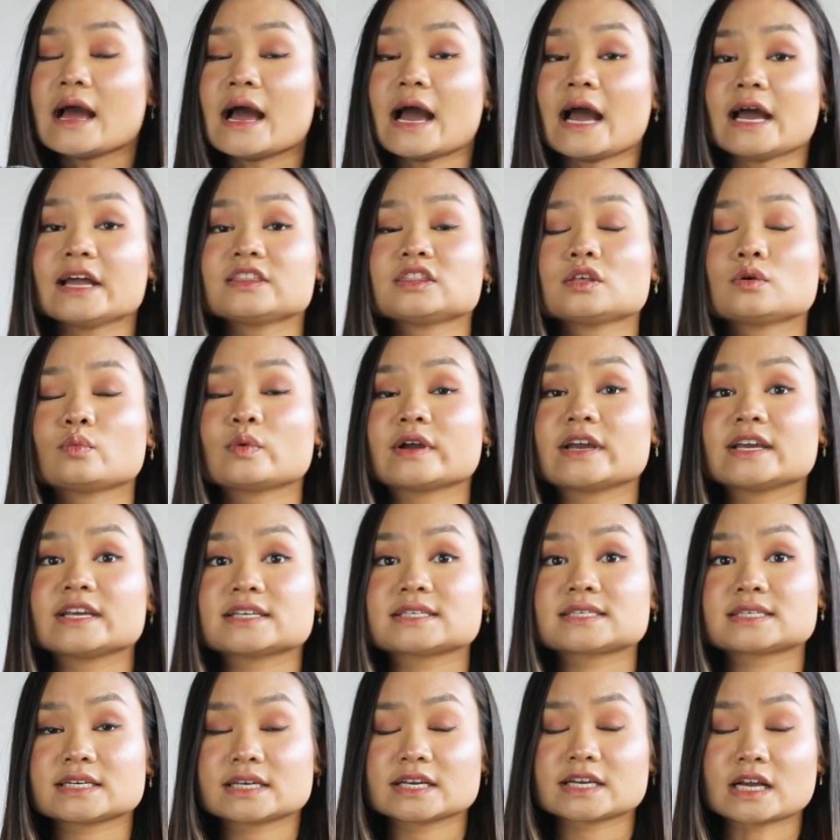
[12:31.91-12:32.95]
At the
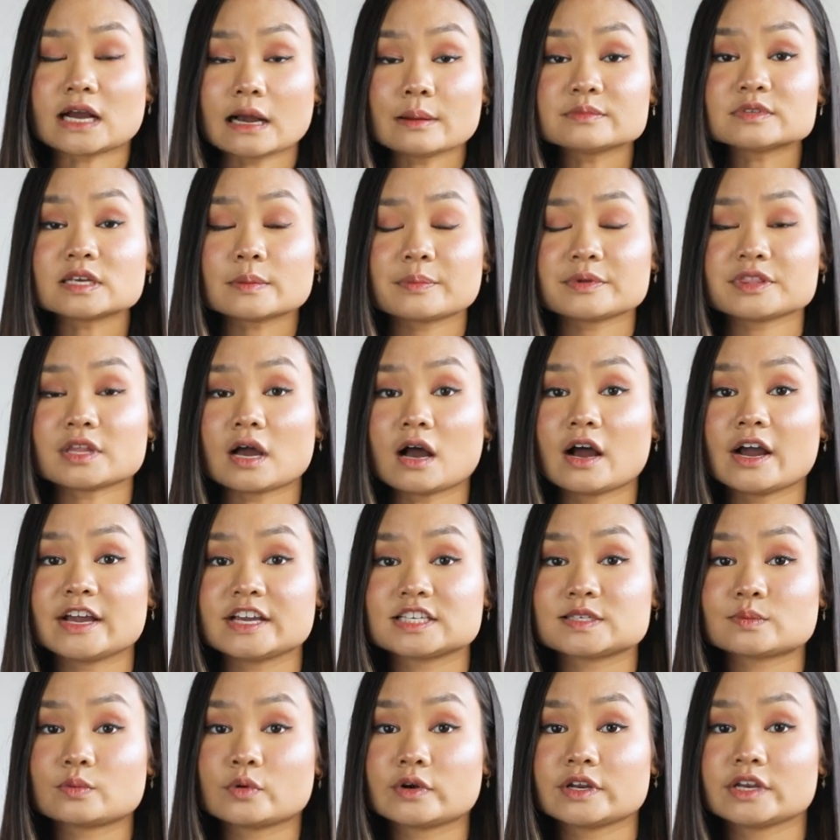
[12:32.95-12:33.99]
waist, it comes up at the
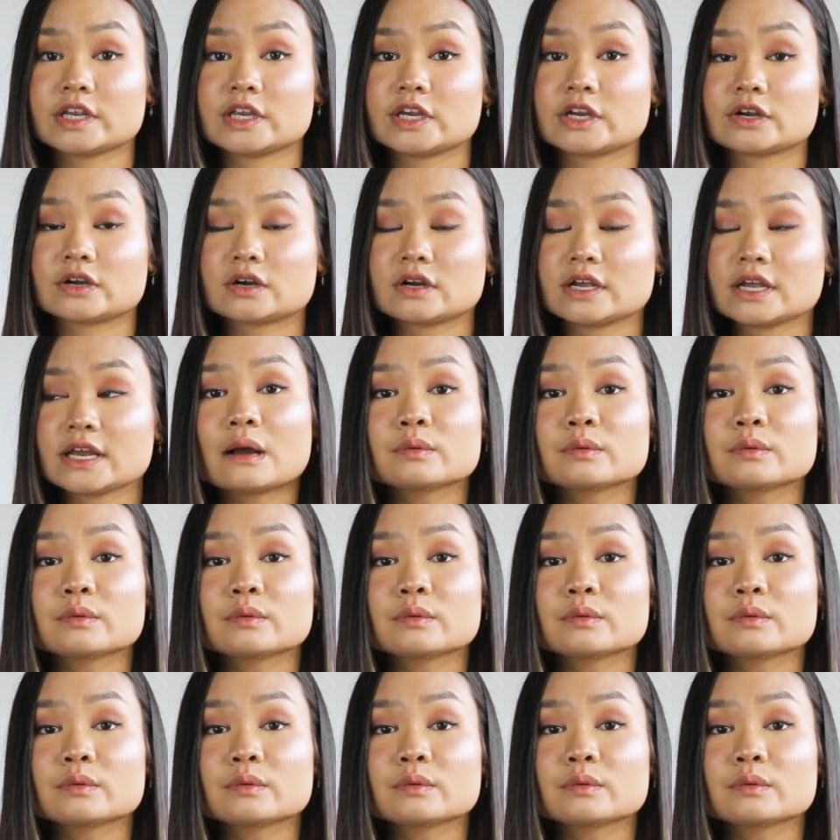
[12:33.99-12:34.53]
highest point here.